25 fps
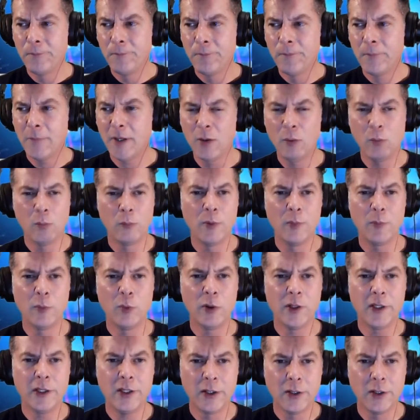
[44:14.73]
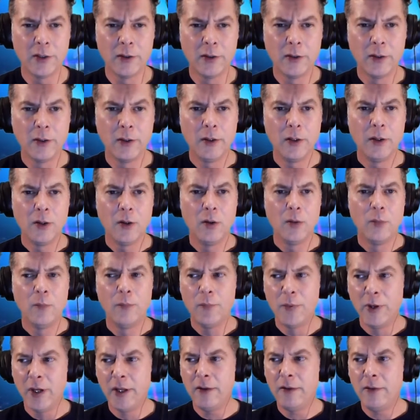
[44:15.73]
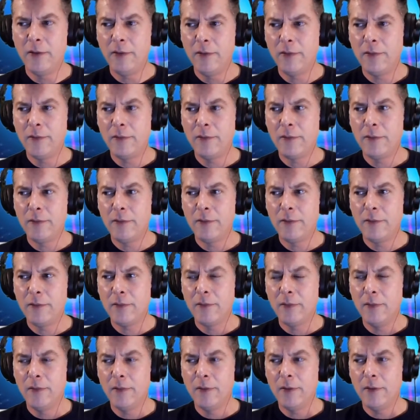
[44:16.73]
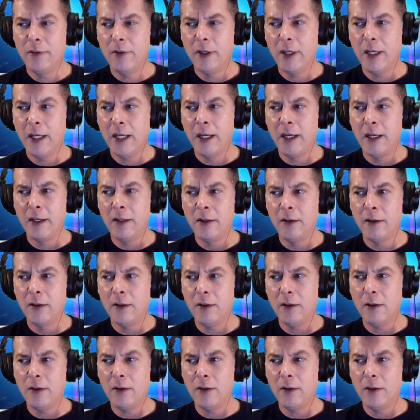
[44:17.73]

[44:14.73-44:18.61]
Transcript: I don't remember what year, but, and